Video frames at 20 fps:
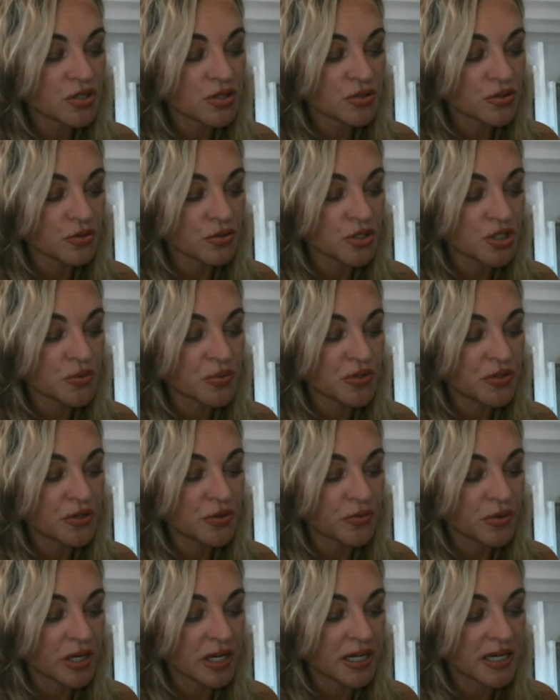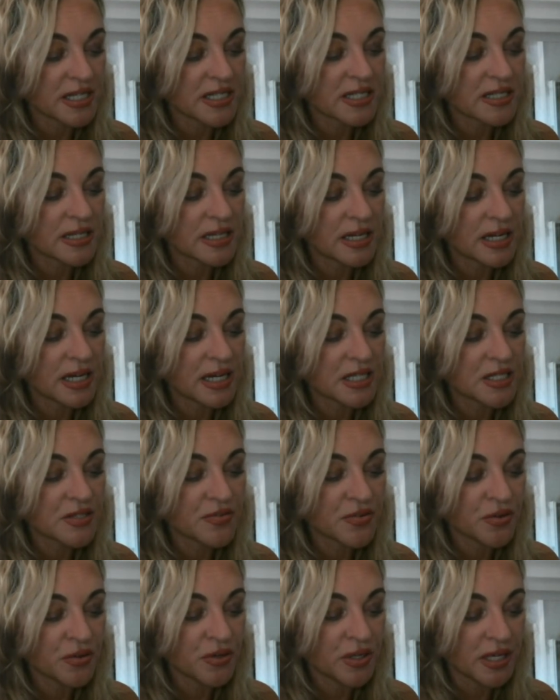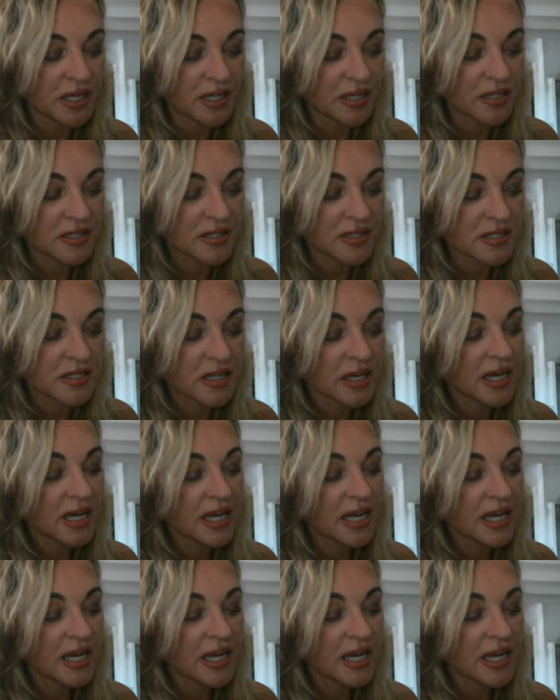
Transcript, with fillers: swords with Uranus in the last few years,